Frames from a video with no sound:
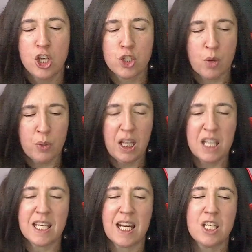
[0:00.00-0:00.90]
So I
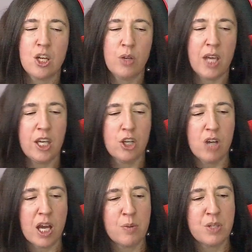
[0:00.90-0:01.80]
realized that. I said, okay,
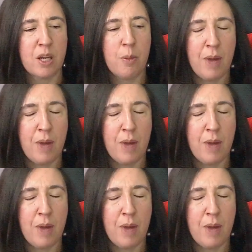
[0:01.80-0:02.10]
you're not upset